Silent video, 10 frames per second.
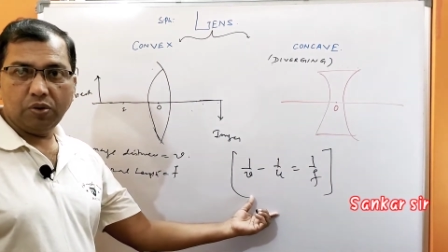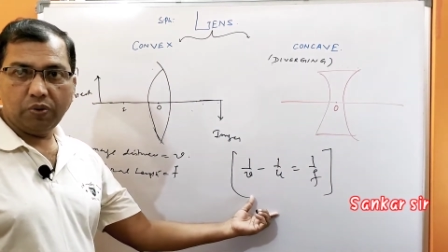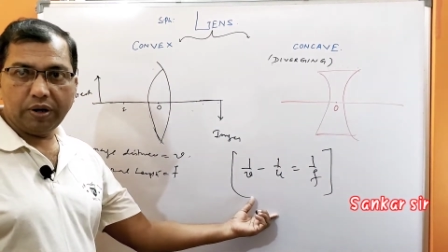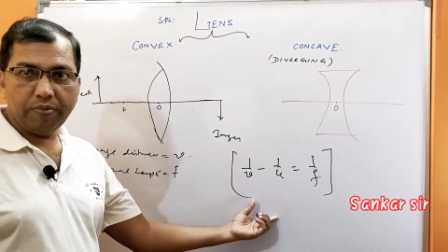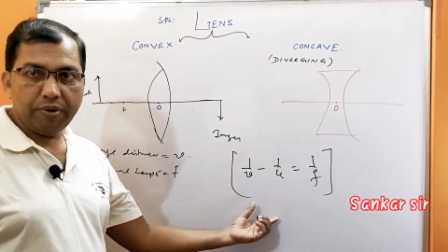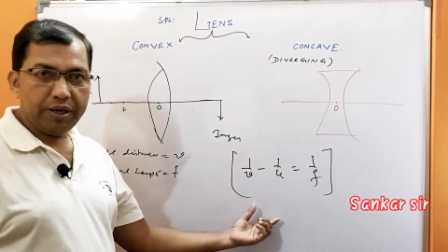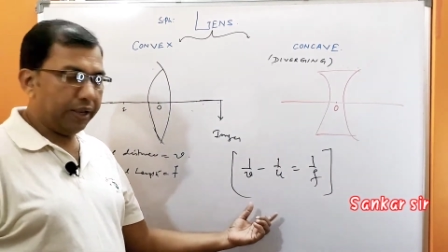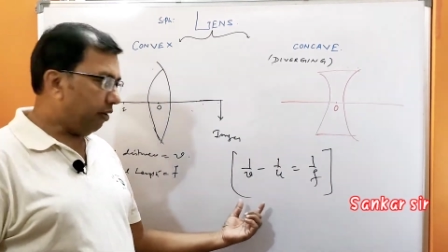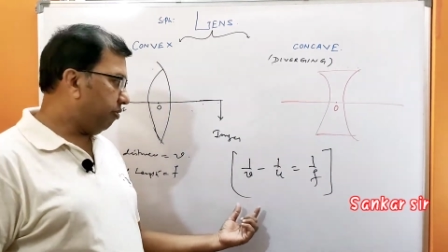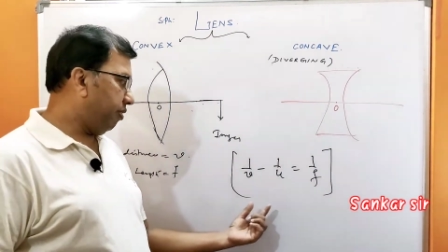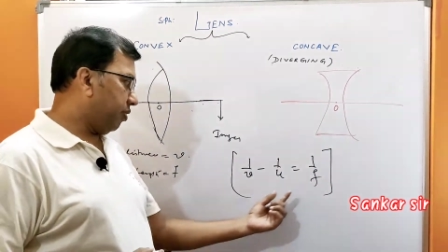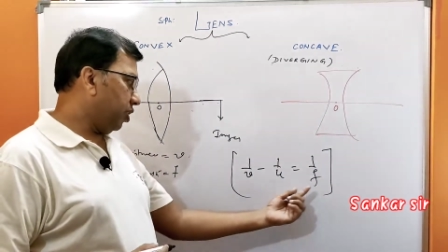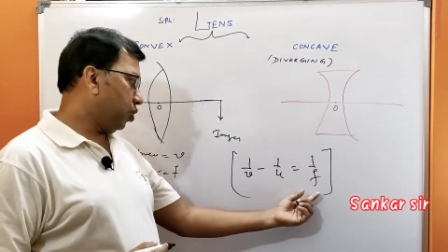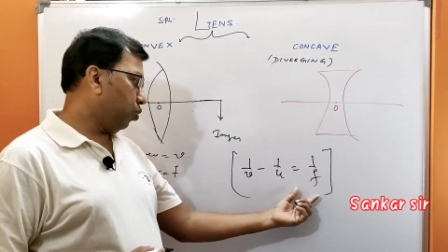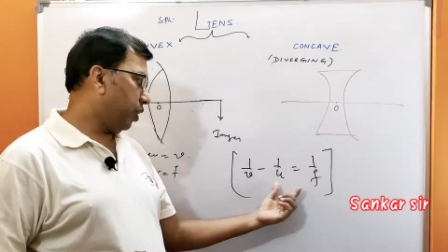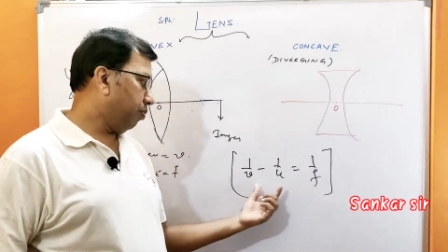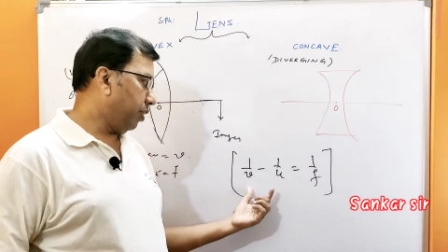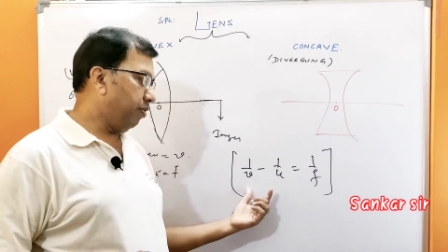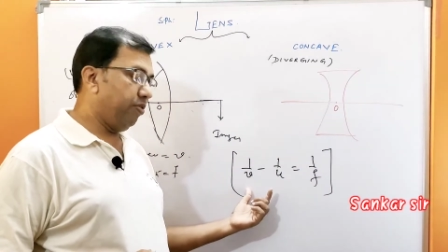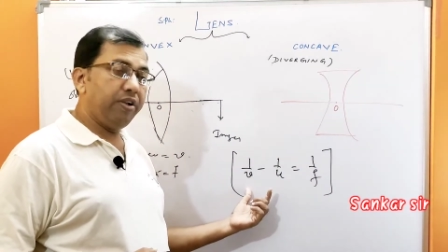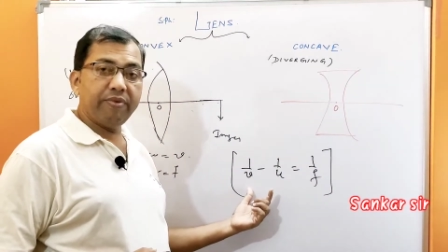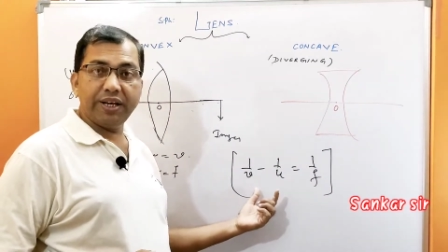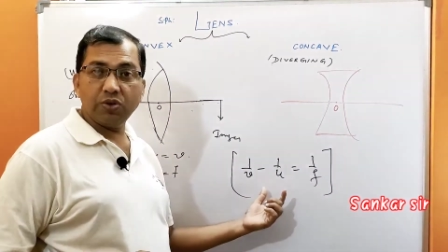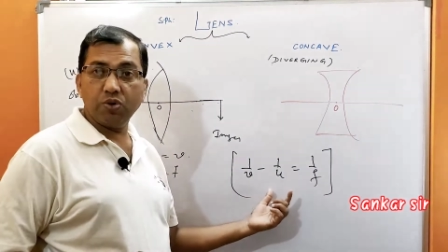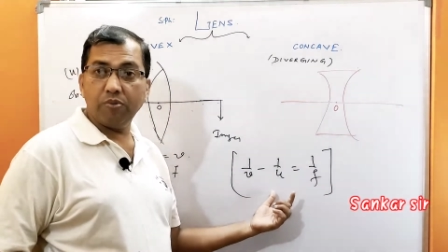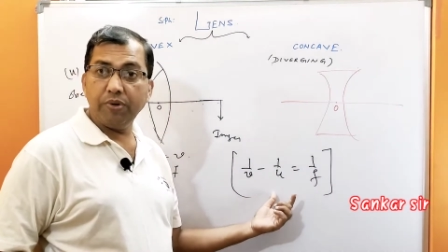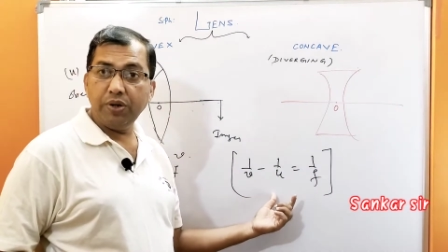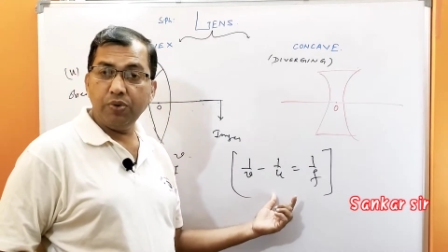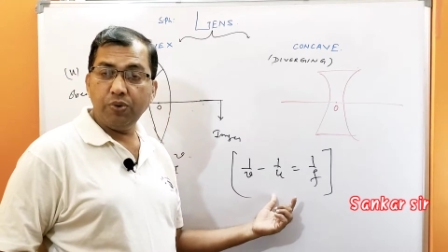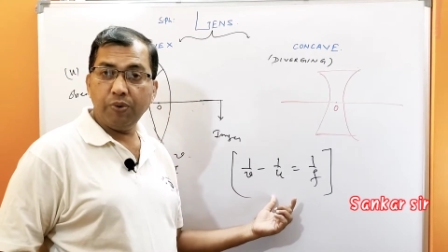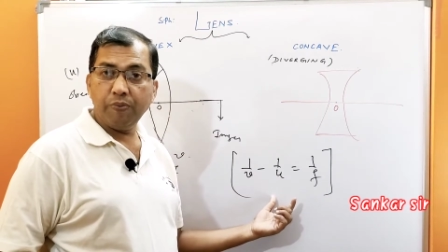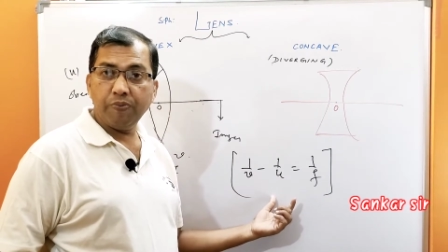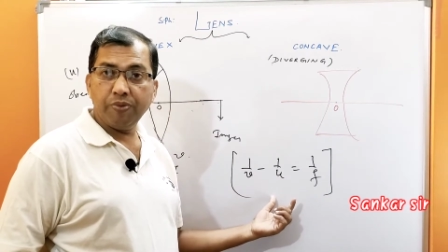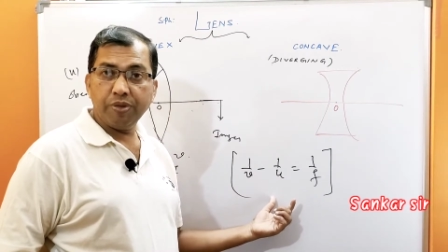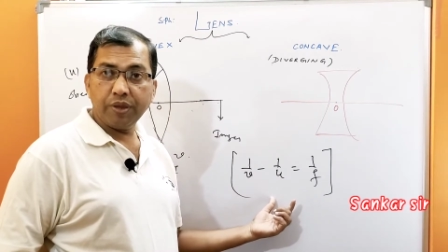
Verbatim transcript: 1 by F equals to 1 by V minus 1 by U.